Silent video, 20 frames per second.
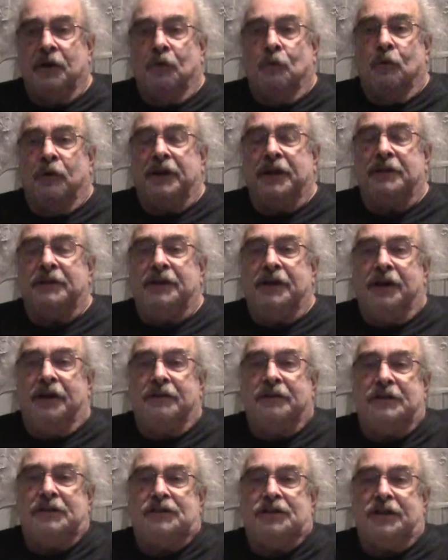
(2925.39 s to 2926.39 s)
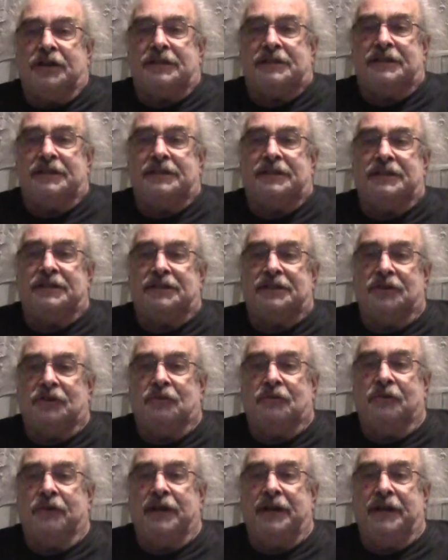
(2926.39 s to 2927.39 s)
one of the other justices
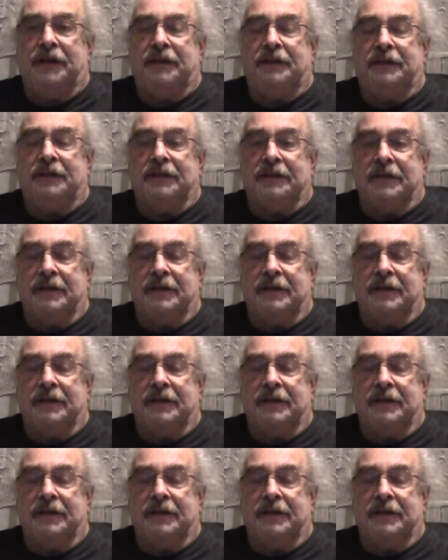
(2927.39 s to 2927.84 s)
agreed